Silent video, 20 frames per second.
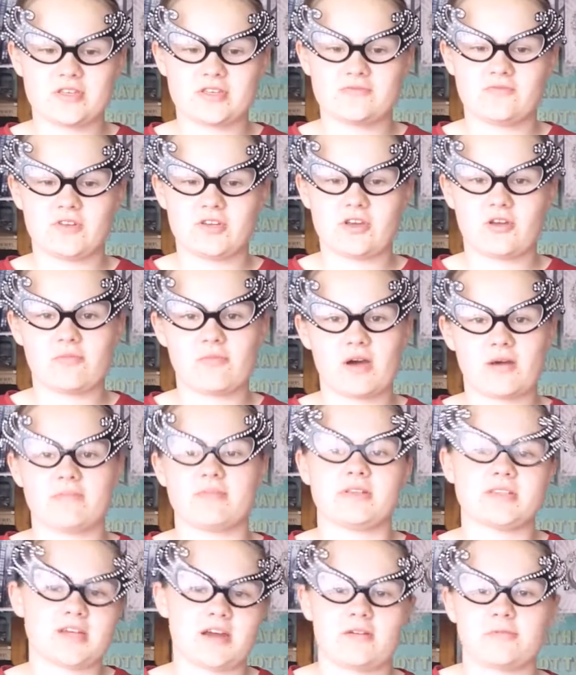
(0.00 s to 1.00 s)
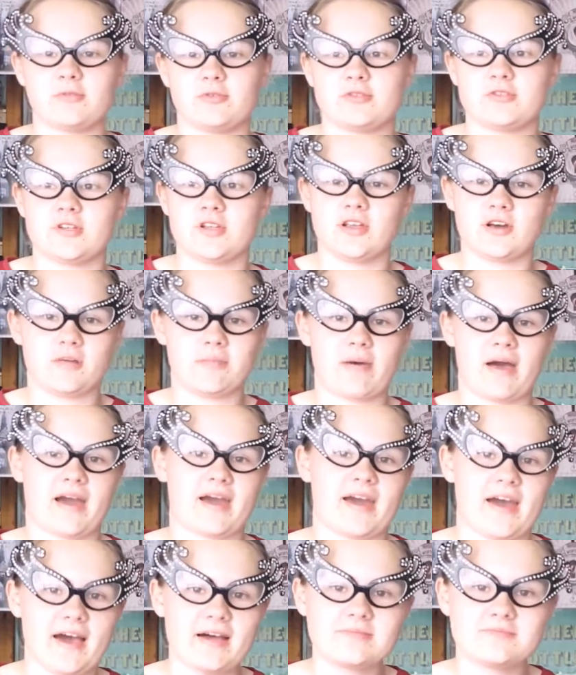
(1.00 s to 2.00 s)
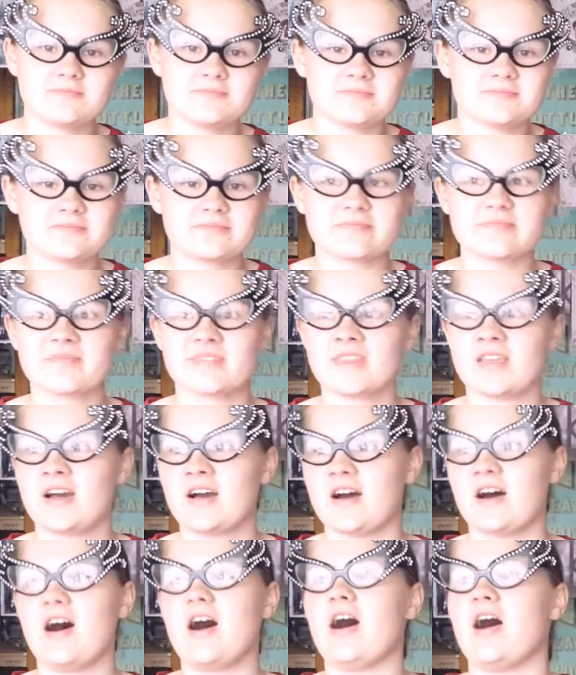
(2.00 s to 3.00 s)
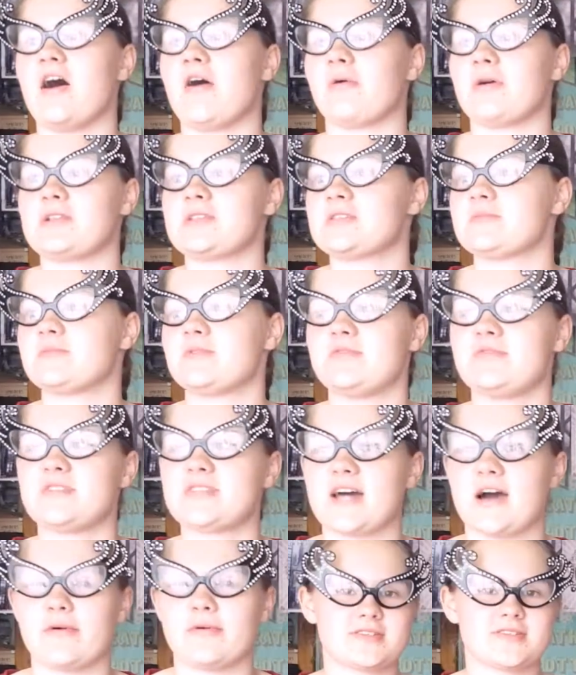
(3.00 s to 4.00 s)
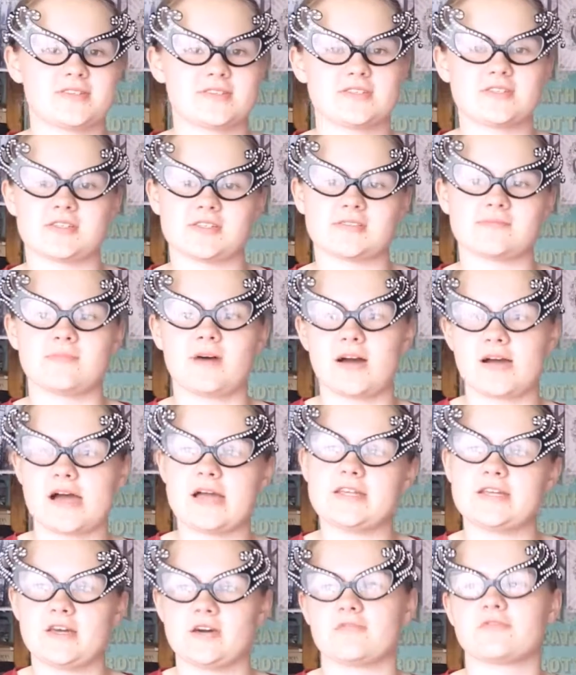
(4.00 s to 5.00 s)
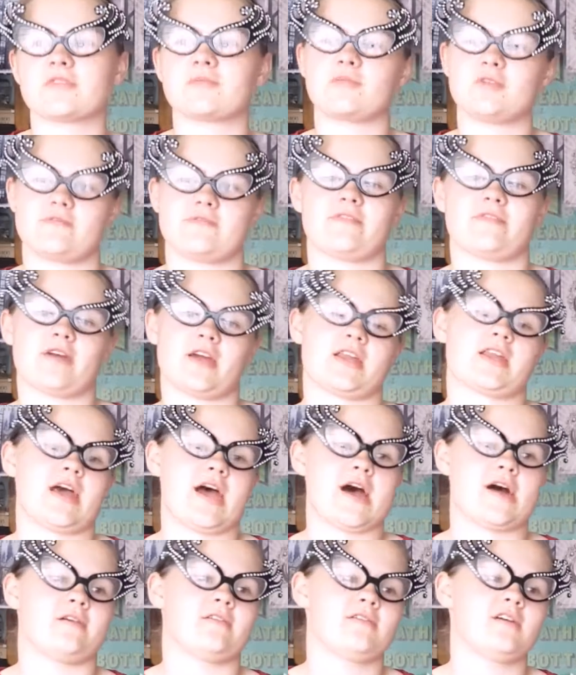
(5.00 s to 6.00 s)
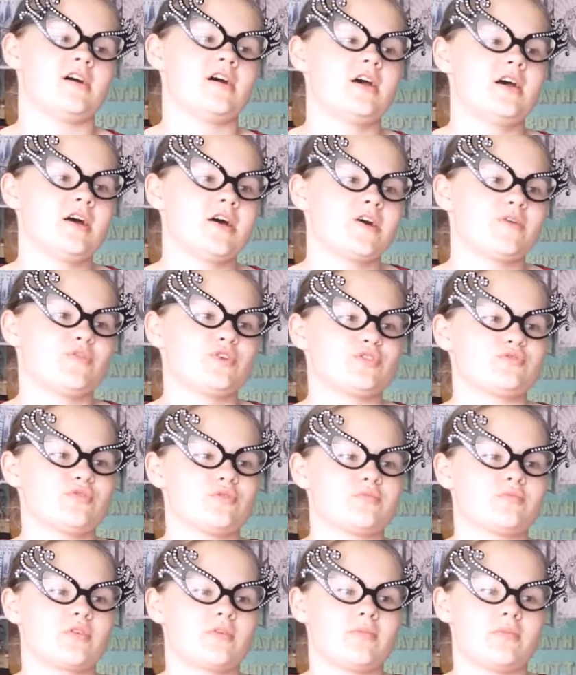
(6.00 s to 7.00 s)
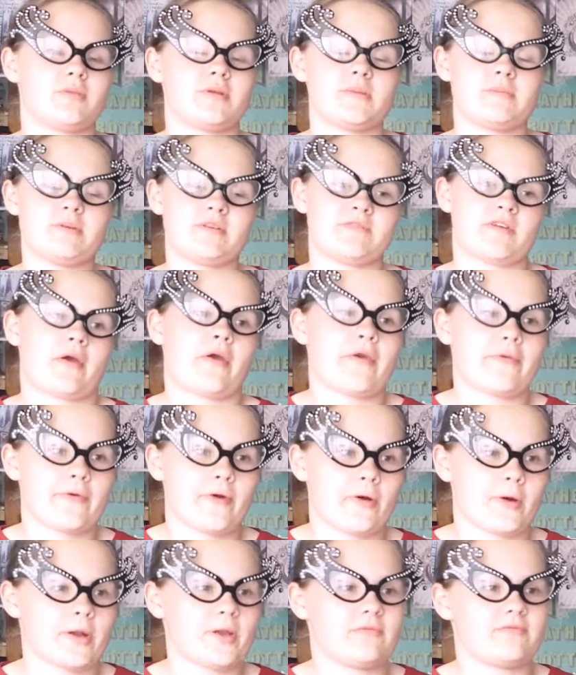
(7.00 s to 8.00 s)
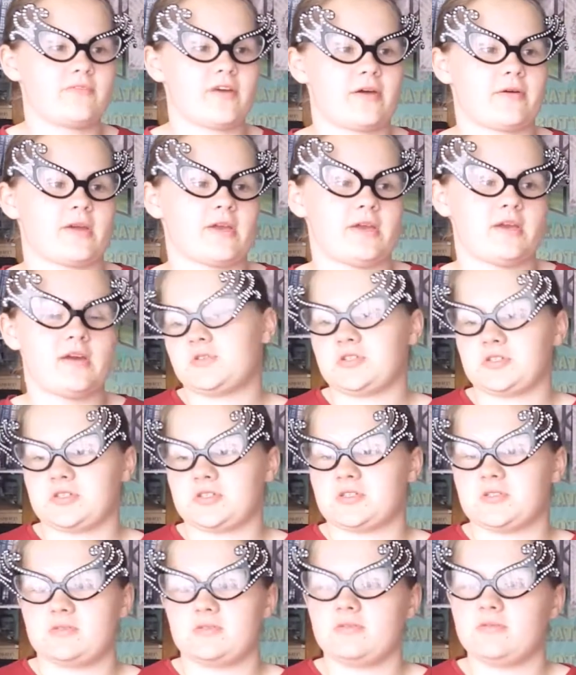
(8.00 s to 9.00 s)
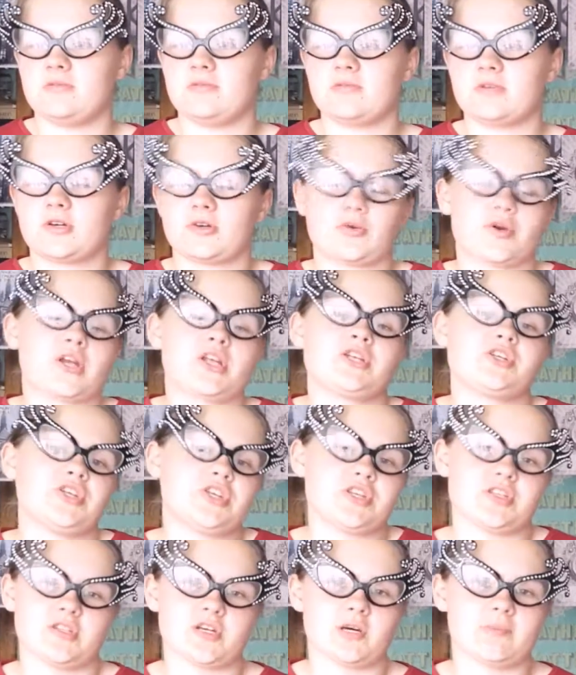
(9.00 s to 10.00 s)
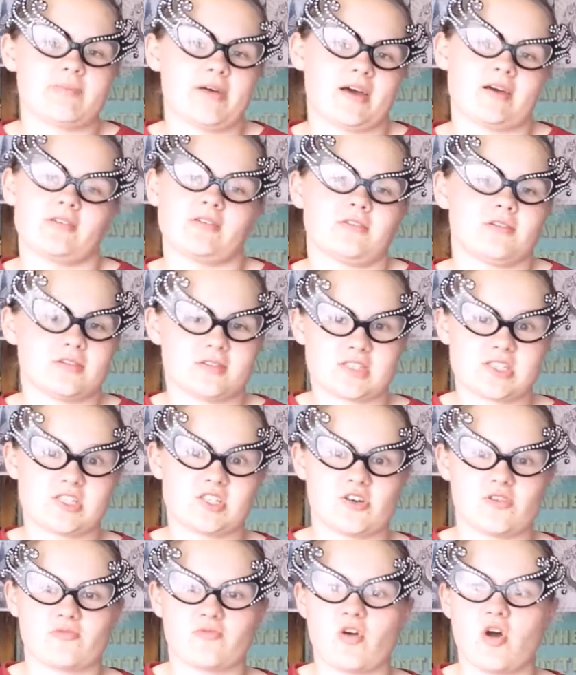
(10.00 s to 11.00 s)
this video might be terrible to look back at once the movie's out. This is just my idea of the movie right now, which will probably be very wrong and very just cringy to look back on because it's so